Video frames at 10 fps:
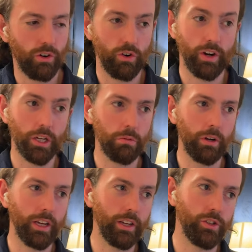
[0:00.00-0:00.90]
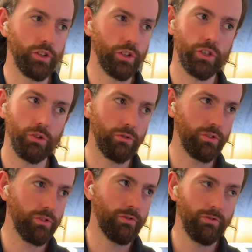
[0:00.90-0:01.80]
Or equally, just
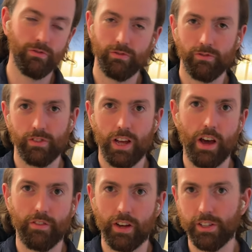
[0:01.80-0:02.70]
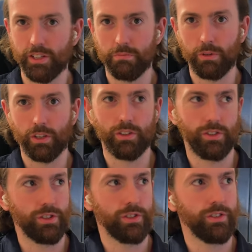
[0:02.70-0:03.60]
don't half-ass it
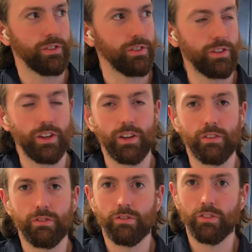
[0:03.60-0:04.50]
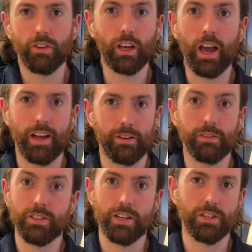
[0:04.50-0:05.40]
because, you know, you can,
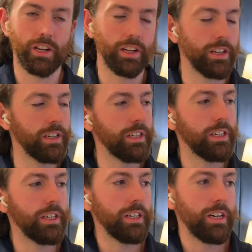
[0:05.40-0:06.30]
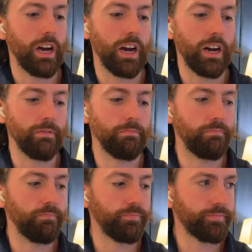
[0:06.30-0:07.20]
essentially. So
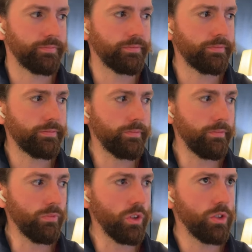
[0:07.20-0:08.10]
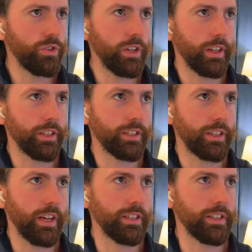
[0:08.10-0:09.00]
yeah,
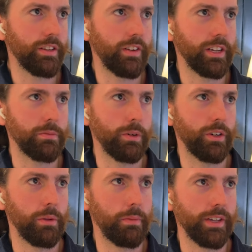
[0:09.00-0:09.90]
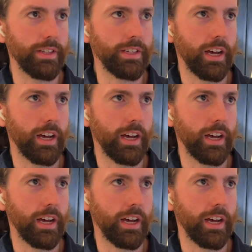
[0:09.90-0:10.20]
that's the flexibility piece.